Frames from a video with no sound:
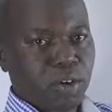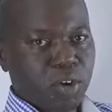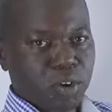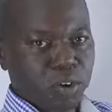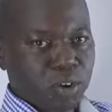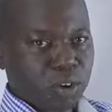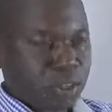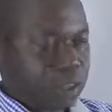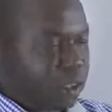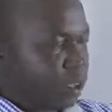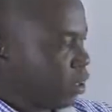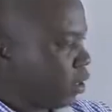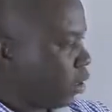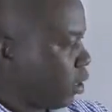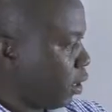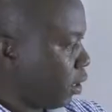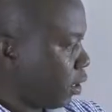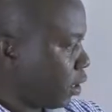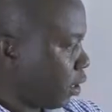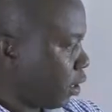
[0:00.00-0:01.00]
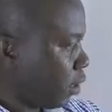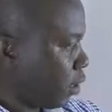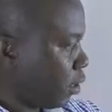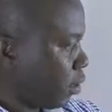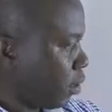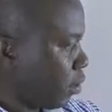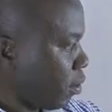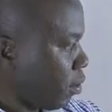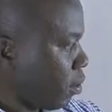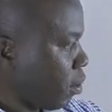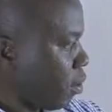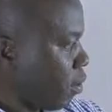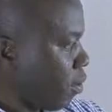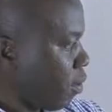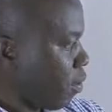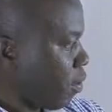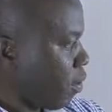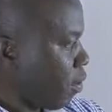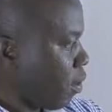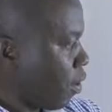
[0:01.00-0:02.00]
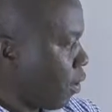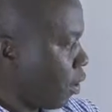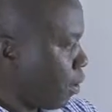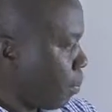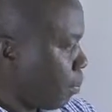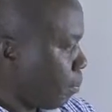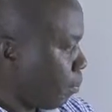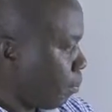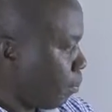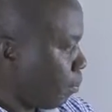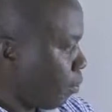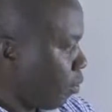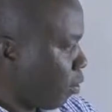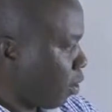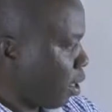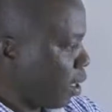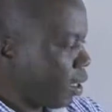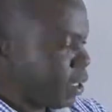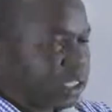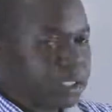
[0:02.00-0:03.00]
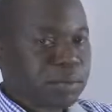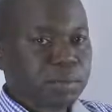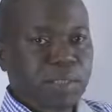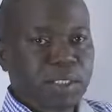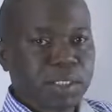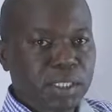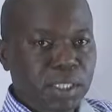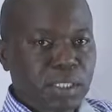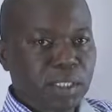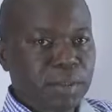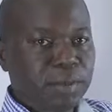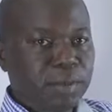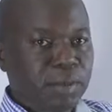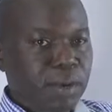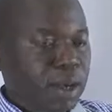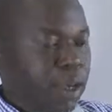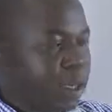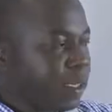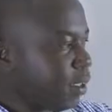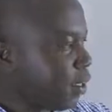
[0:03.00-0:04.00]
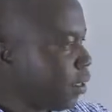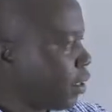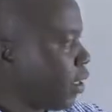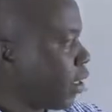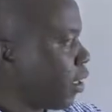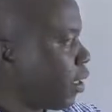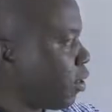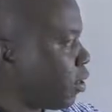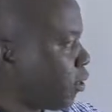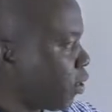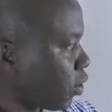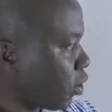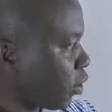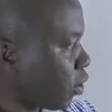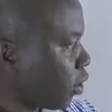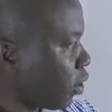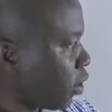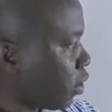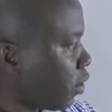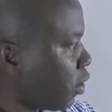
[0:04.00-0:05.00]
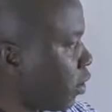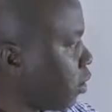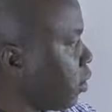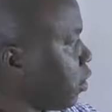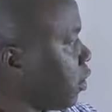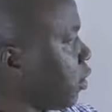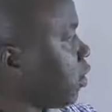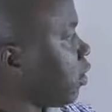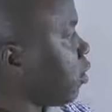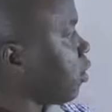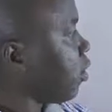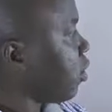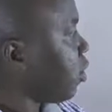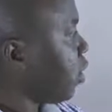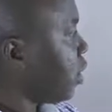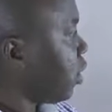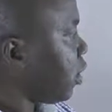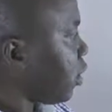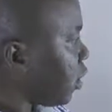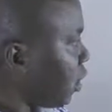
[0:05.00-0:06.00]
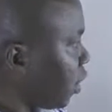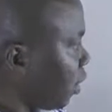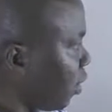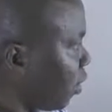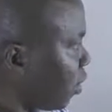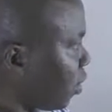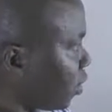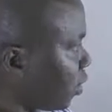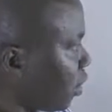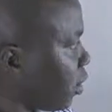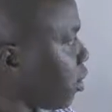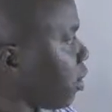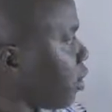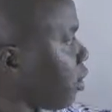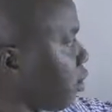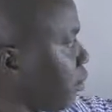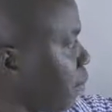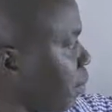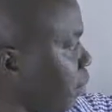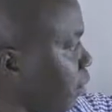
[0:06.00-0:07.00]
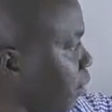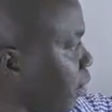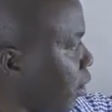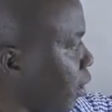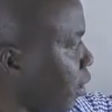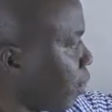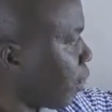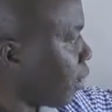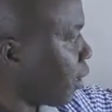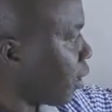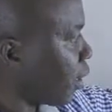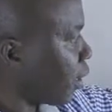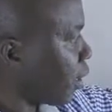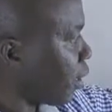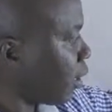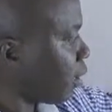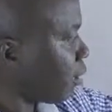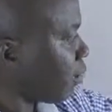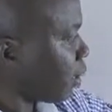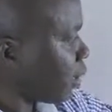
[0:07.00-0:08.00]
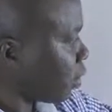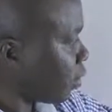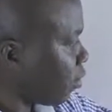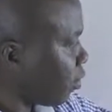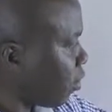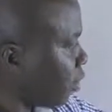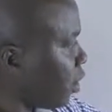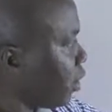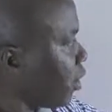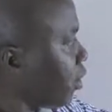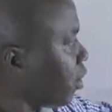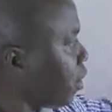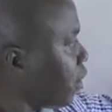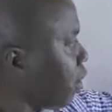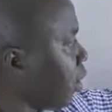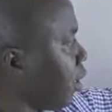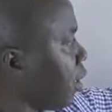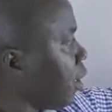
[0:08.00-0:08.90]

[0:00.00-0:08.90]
on this organism C as the host. So this is the host, B is a parasite, but on this